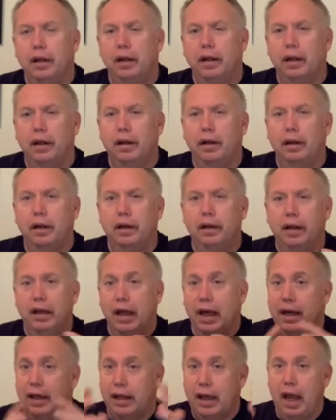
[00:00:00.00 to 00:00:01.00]
And he
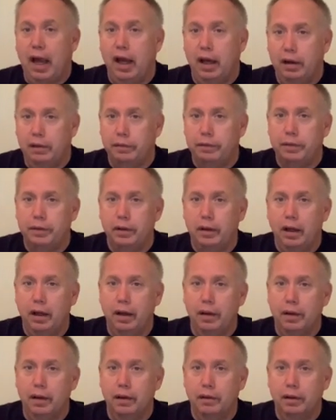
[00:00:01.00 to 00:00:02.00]
got a cave,
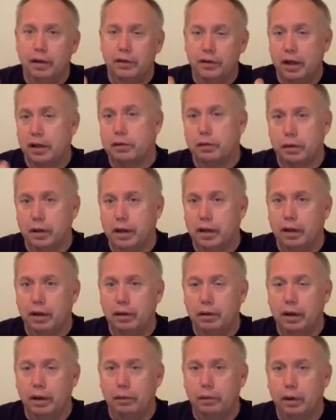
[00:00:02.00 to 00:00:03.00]
because that's where they
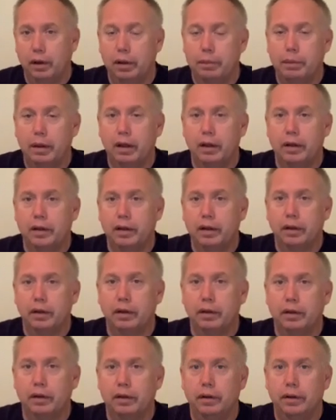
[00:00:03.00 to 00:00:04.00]
really buried
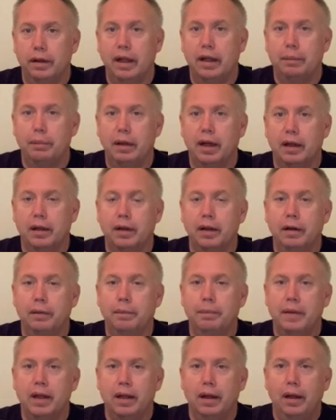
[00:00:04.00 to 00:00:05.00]
their dead back
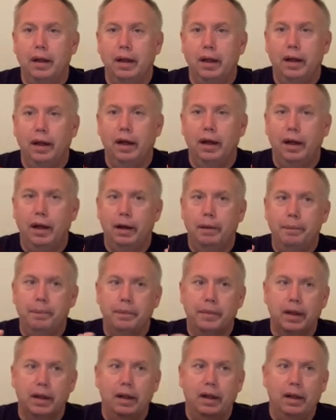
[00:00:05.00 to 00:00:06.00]
then.
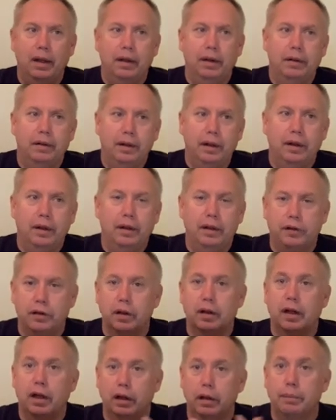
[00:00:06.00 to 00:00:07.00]
And he
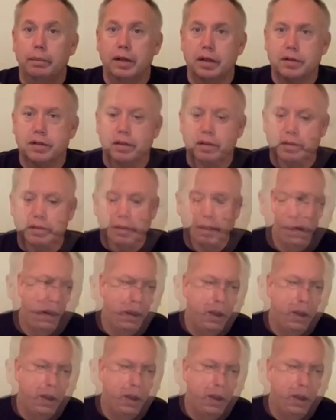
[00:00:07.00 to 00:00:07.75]
took care of business.